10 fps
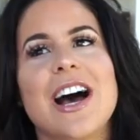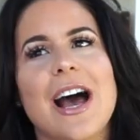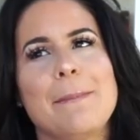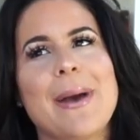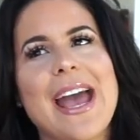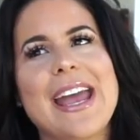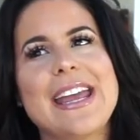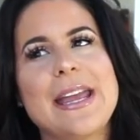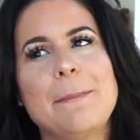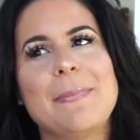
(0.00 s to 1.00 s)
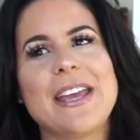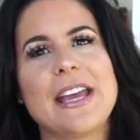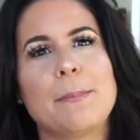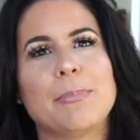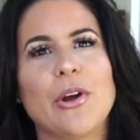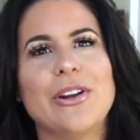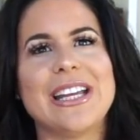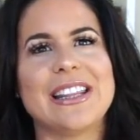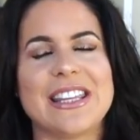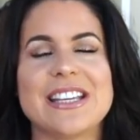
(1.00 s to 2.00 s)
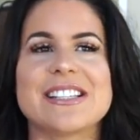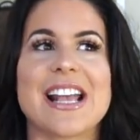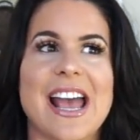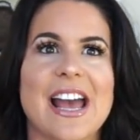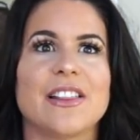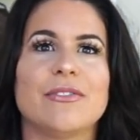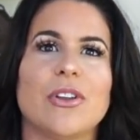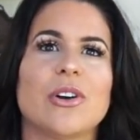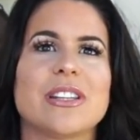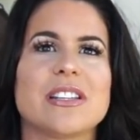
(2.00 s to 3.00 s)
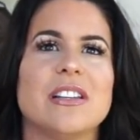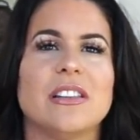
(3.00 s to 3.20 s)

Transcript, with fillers: I may be uploading this and the vlog